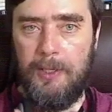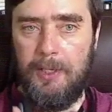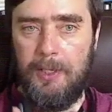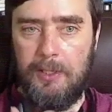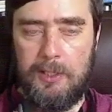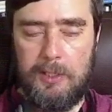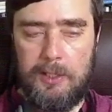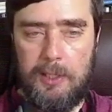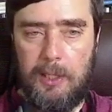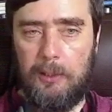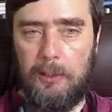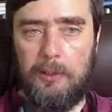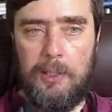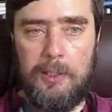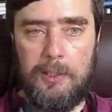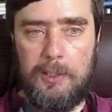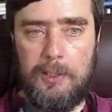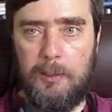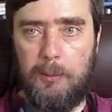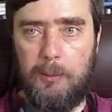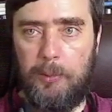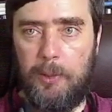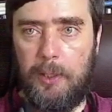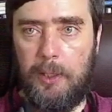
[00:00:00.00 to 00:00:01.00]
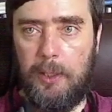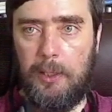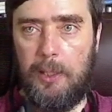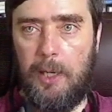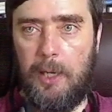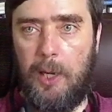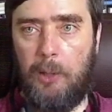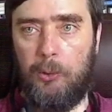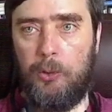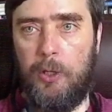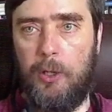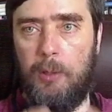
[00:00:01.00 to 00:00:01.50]
cell does something, and
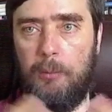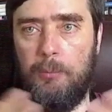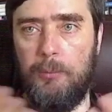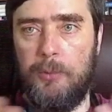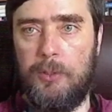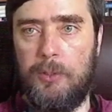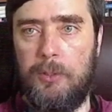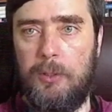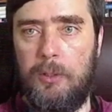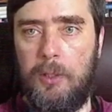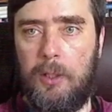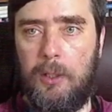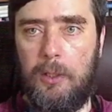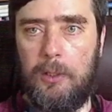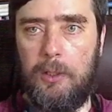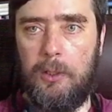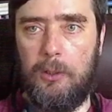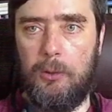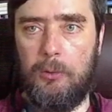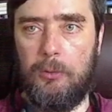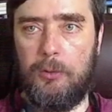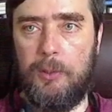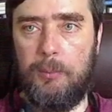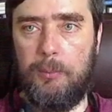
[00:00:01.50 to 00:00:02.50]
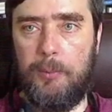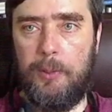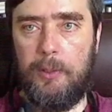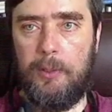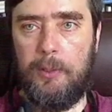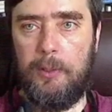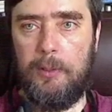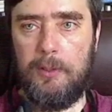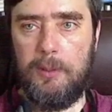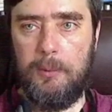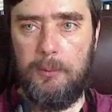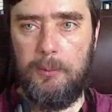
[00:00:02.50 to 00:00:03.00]
out comes you know
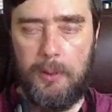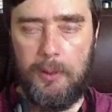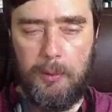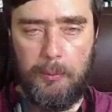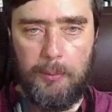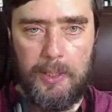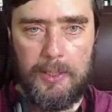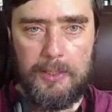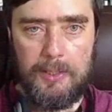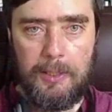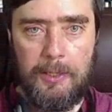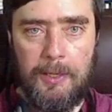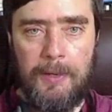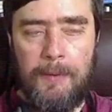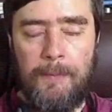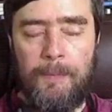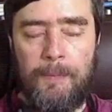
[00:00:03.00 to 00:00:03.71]
something something amazing.